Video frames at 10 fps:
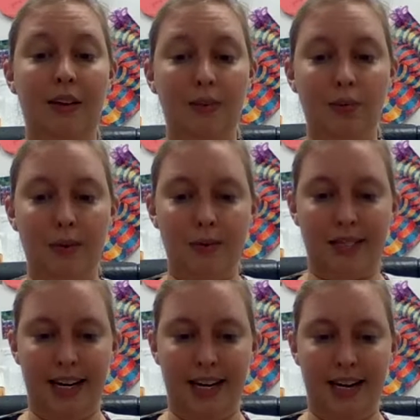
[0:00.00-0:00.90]
Even when
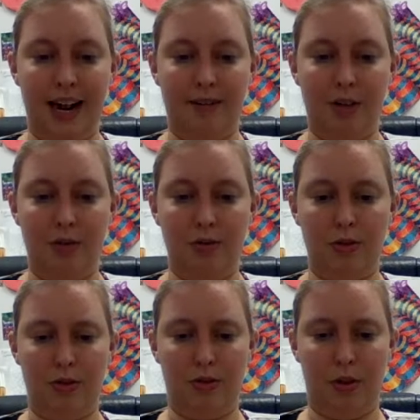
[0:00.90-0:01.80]
I was taken to have a new
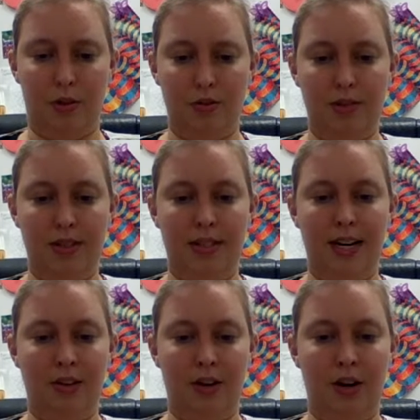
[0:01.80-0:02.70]
suit of clothes, the
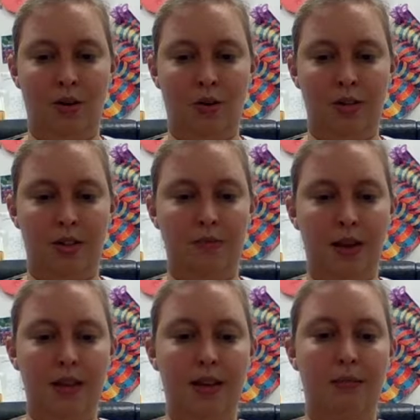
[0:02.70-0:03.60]
tailor had orders to
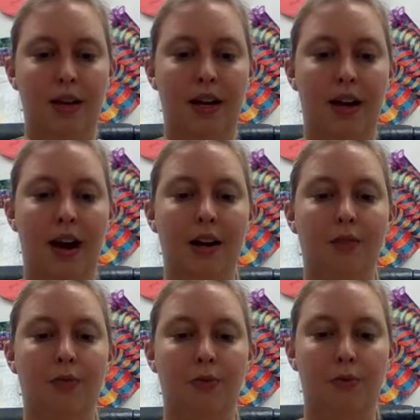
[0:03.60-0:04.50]
make them like a kind
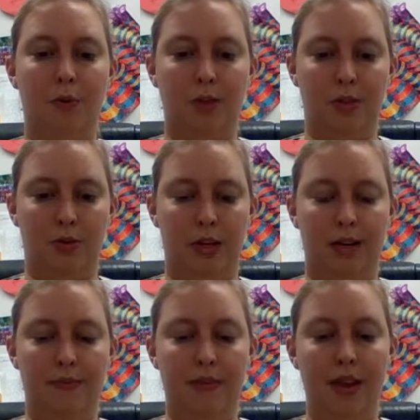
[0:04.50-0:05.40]
of
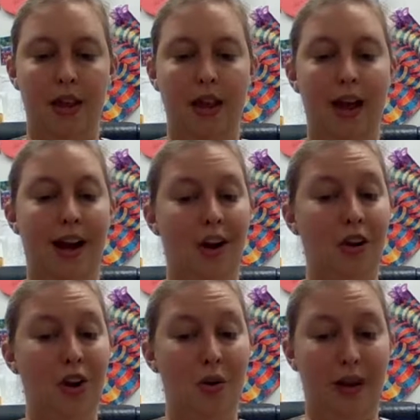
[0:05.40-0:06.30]
reformatory, and on
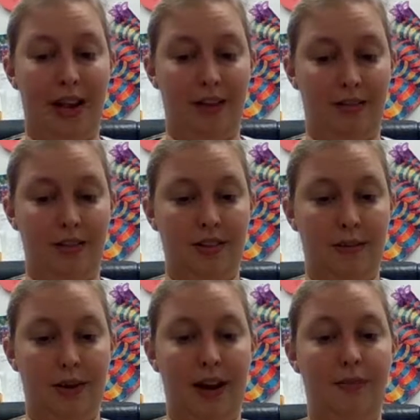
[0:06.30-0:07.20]
no account to let
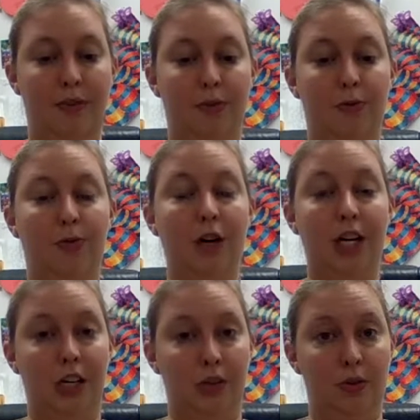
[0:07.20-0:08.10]
me have the free
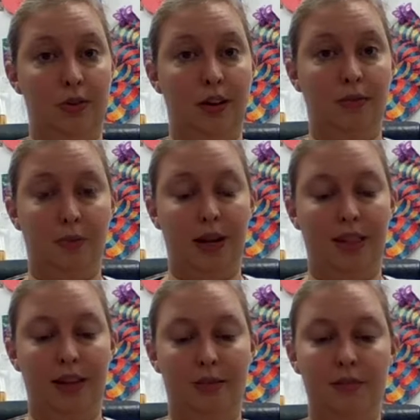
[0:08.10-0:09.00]
use of my
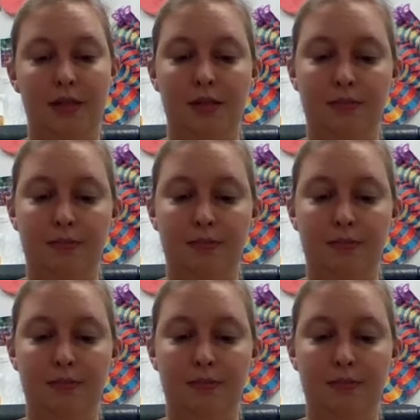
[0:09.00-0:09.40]
limbs.